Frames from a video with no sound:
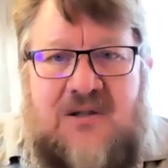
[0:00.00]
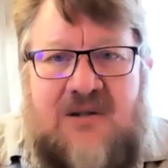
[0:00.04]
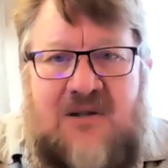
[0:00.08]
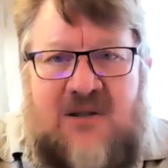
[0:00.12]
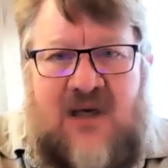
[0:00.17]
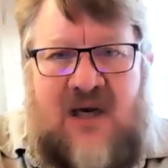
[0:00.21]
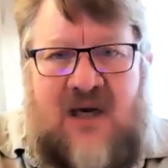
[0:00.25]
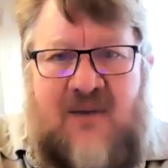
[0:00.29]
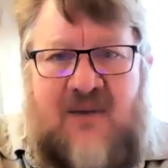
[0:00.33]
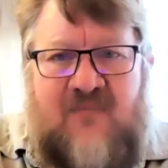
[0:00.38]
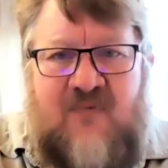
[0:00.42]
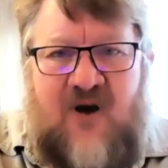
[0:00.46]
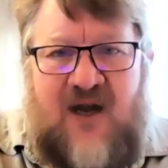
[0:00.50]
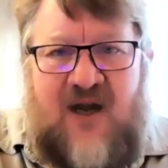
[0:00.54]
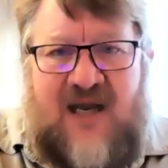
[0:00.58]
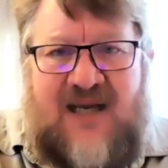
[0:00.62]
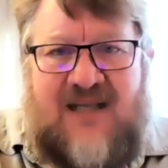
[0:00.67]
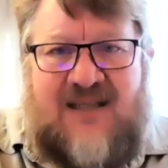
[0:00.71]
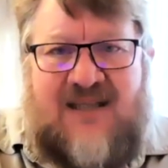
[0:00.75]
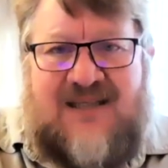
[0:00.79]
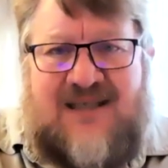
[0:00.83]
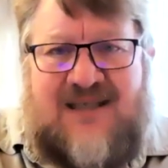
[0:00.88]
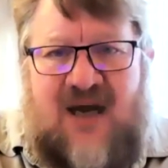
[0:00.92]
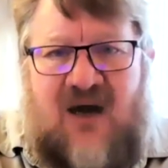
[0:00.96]
And I bring
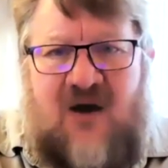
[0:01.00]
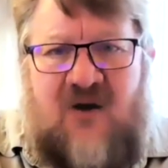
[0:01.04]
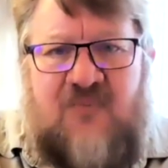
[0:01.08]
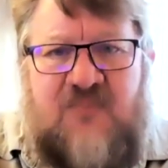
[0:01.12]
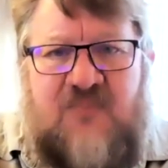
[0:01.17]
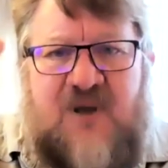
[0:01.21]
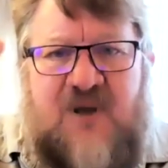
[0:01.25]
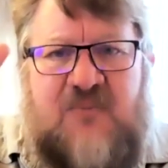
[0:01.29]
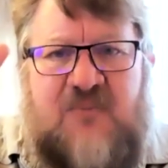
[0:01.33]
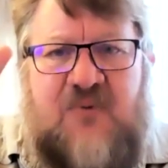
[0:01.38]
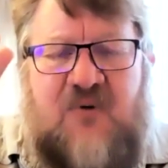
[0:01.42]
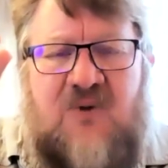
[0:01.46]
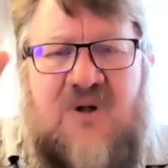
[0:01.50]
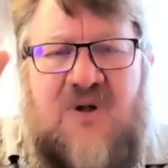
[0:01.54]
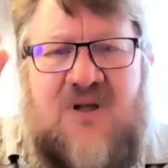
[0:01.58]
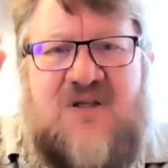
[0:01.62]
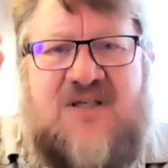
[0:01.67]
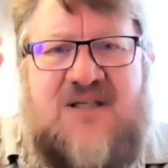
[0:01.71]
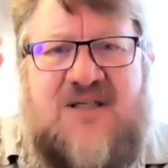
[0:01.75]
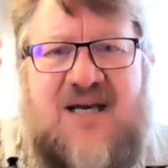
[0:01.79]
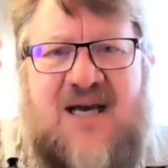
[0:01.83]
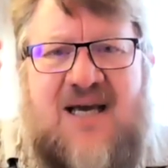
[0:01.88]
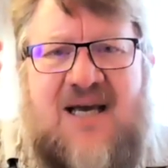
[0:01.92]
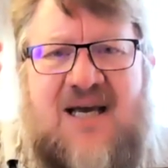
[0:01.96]
it down, people will
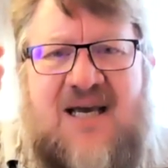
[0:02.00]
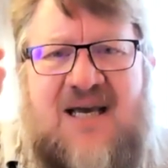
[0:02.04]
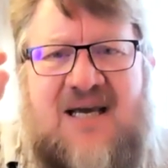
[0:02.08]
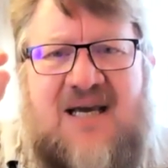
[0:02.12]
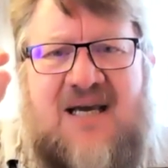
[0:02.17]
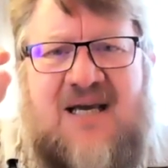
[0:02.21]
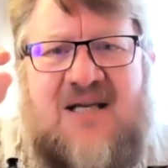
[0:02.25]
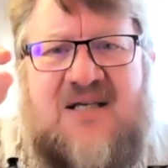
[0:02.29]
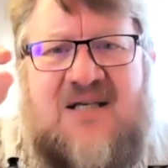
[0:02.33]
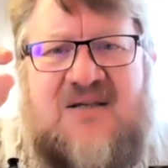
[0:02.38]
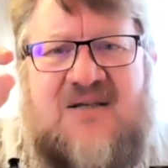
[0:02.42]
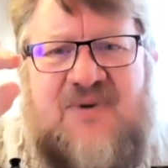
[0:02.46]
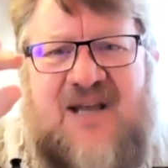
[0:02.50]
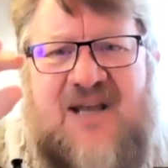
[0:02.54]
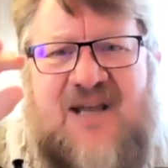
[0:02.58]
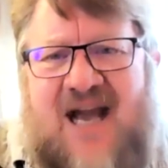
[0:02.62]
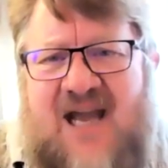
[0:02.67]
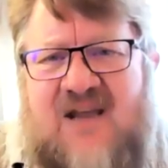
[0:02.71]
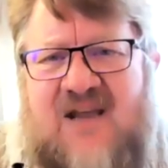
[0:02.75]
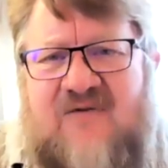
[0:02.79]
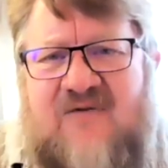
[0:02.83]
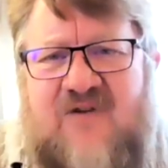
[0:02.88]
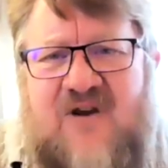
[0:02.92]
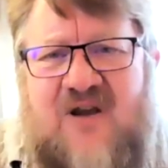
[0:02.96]
say it's
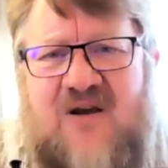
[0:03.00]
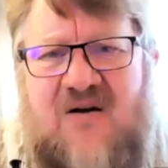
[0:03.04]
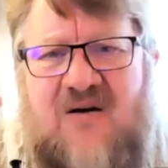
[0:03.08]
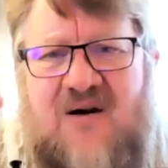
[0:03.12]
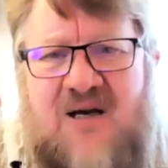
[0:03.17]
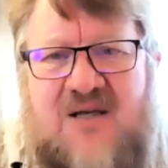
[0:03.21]
behavior.